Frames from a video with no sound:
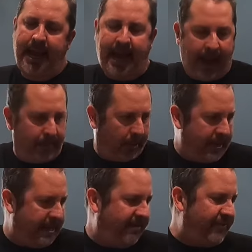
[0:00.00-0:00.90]
And I
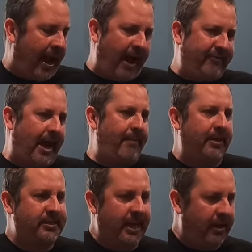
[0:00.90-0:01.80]
believe, now I've got
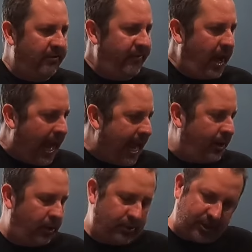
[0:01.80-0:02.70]
my set of
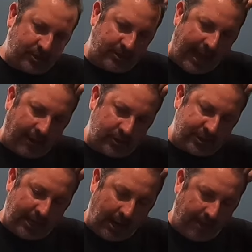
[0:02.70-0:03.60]
headers that are
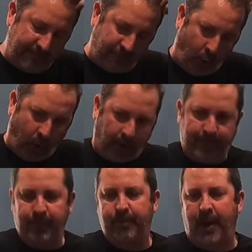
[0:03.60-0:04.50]
set up
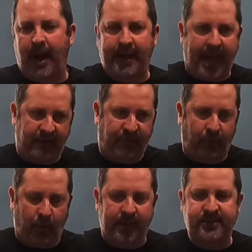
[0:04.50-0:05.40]
for Pontiac for
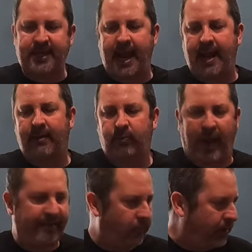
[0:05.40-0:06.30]
the run stand.
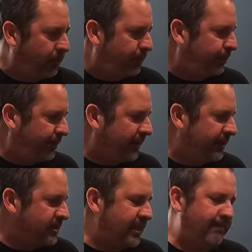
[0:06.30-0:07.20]
After we get
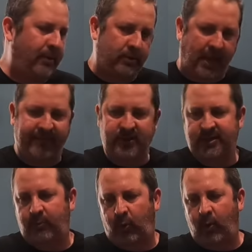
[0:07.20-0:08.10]
this thing built,
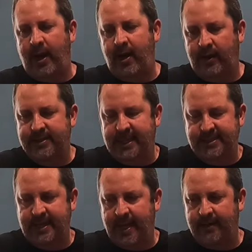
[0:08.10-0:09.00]
obviously we'll run it on the
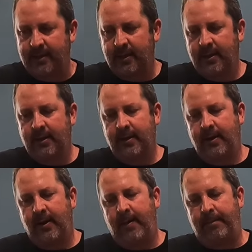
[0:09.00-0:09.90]
test stand.
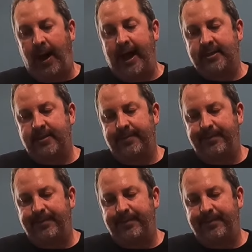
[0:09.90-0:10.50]
But